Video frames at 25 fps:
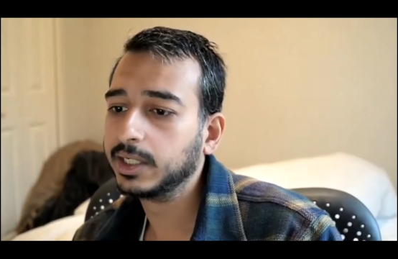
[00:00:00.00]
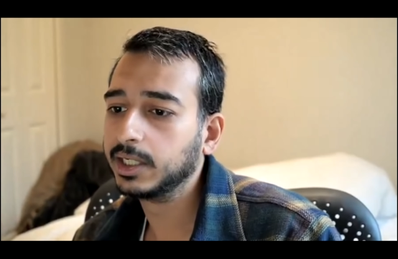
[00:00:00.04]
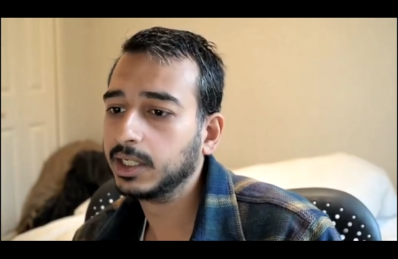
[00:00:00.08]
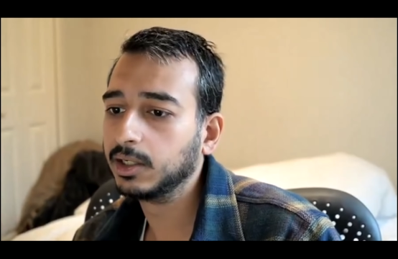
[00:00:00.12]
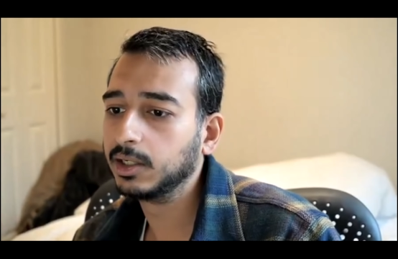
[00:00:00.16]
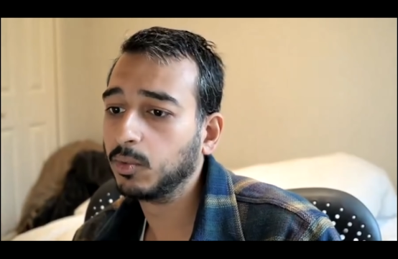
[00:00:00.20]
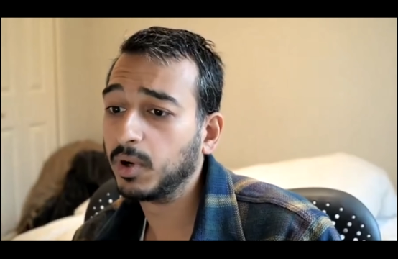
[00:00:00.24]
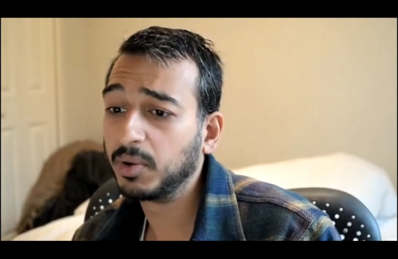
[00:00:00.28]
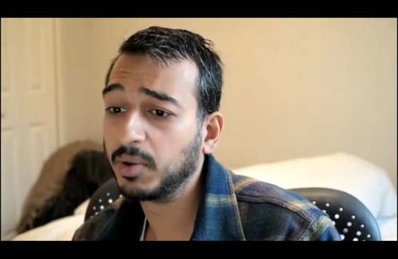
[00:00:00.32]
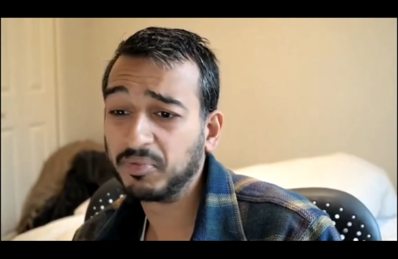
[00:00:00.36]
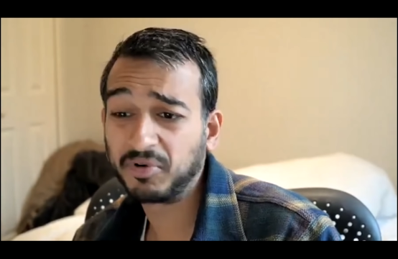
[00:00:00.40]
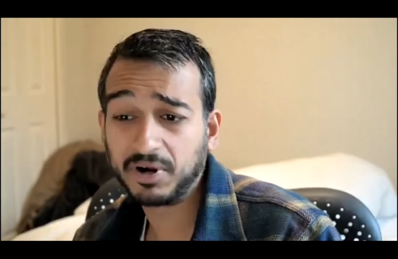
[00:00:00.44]

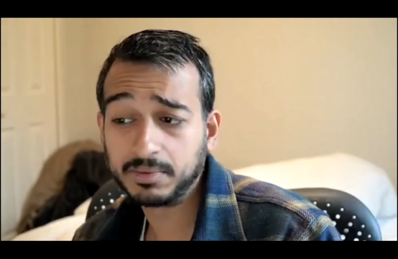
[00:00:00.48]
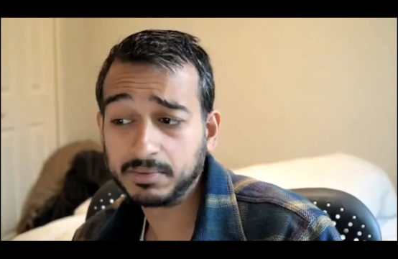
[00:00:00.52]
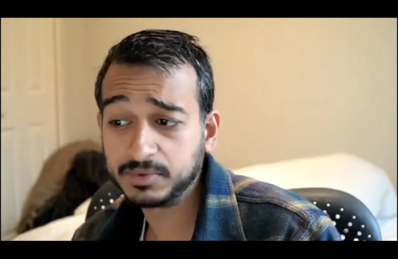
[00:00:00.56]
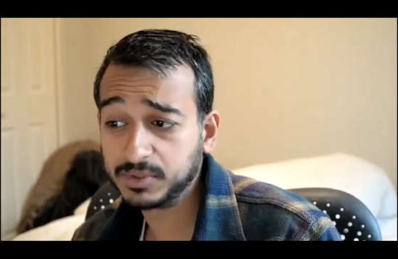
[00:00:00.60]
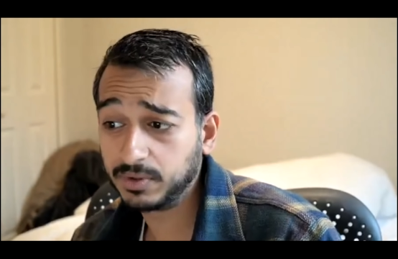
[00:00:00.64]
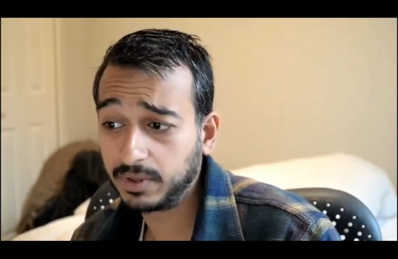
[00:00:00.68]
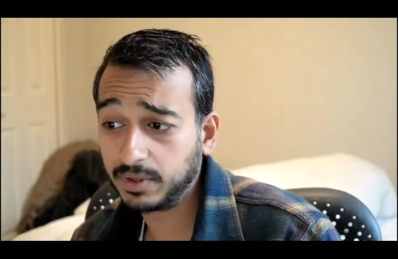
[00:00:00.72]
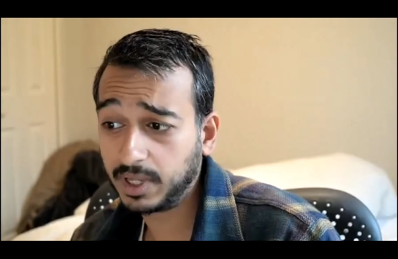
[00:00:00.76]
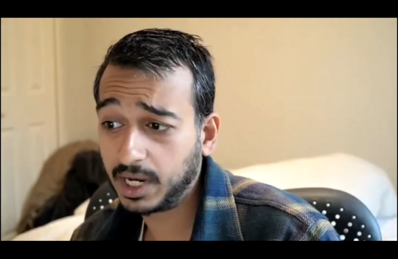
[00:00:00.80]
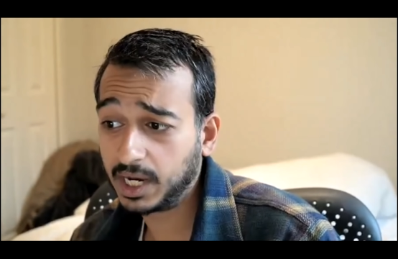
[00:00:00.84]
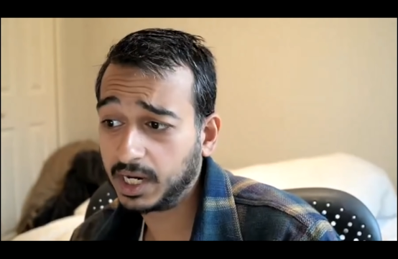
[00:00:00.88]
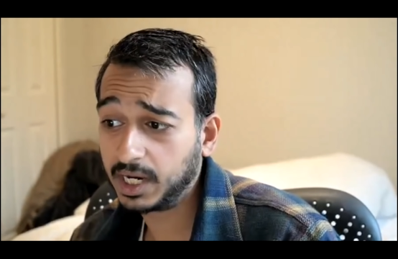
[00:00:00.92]
Uh, what
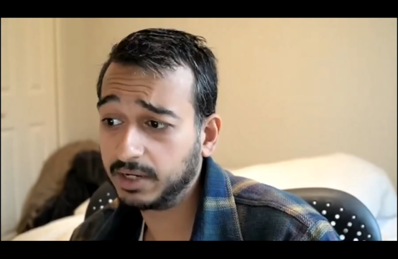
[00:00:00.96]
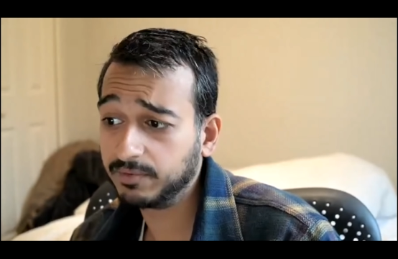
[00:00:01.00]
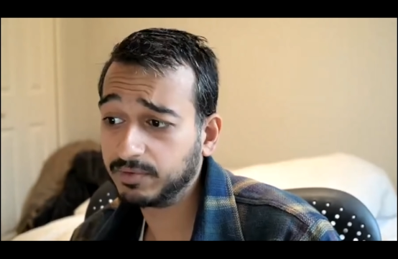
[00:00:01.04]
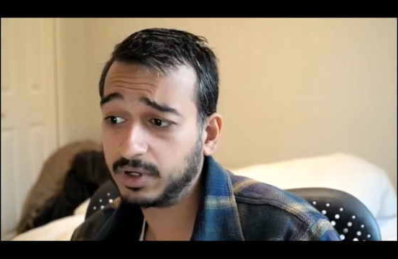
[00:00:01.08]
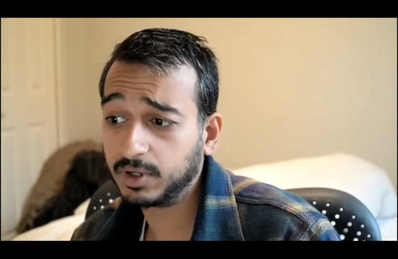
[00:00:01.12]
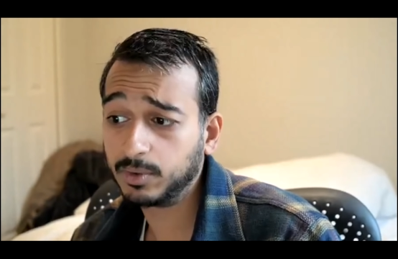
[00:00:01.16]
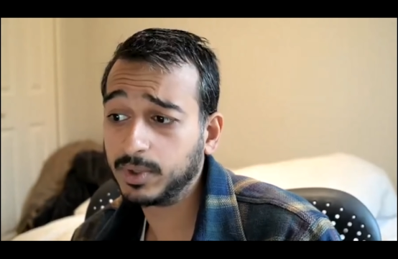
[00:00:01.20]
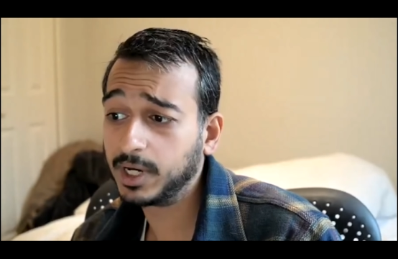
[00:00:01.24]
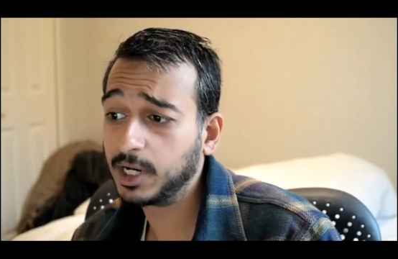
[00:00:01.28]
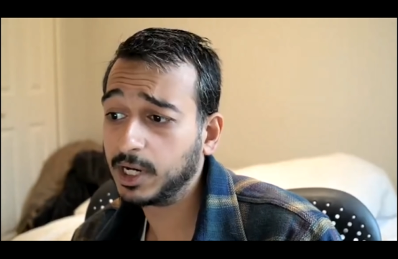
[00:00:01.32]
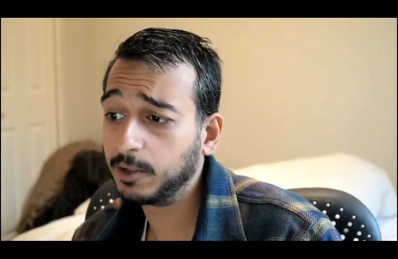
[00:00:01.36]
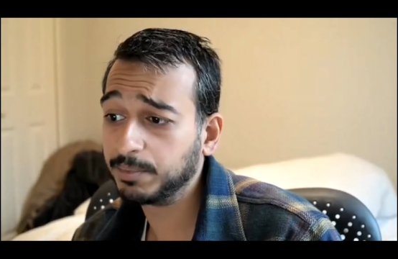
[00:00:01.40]
problems do they
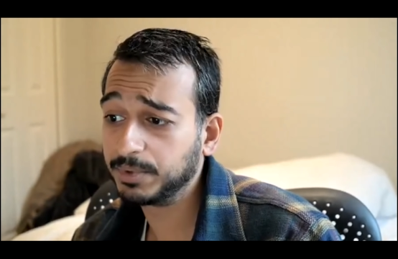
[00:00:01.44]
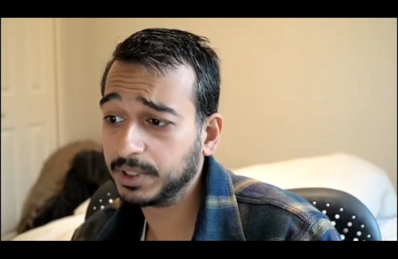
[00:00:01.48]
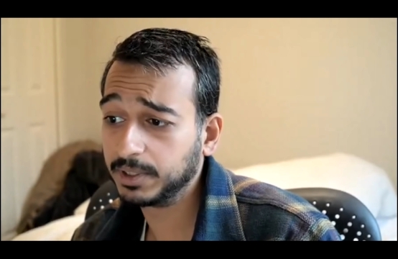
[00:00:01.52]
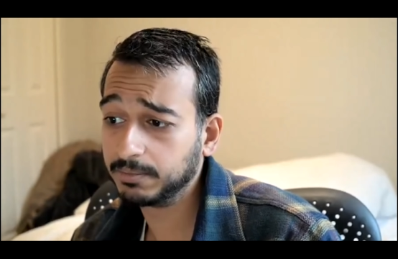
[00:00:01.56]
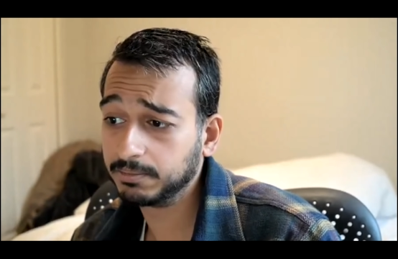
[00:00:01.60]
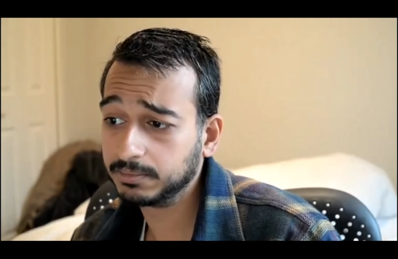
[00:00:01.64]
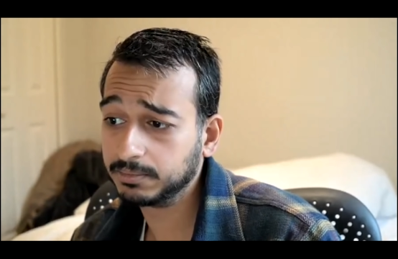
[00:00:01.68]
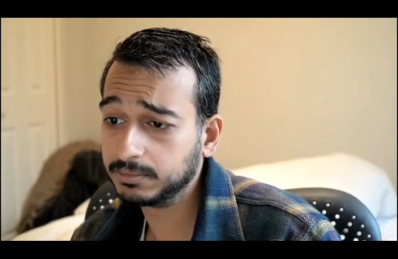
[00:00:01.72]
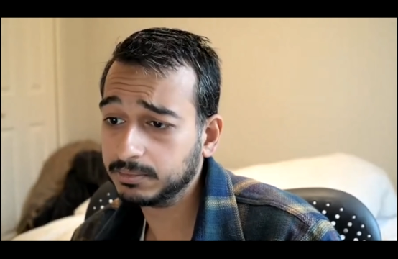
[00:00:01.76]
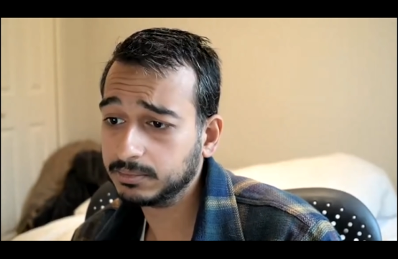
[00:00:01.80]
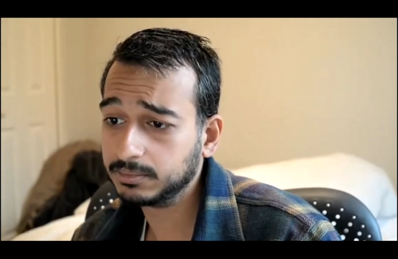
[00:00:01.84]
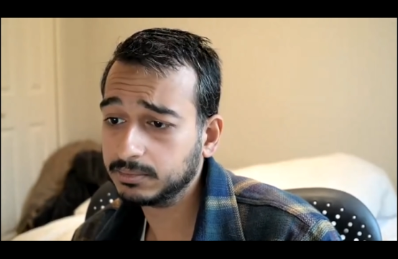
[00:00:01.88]
have? Can we help
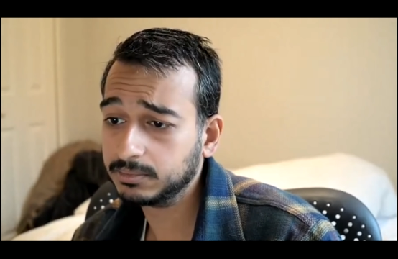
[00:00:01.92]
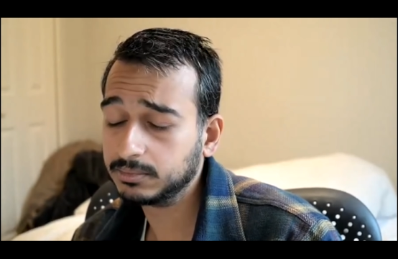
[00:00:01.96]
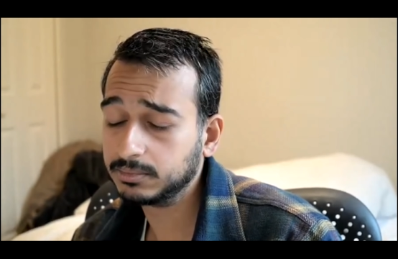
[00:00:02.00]
them?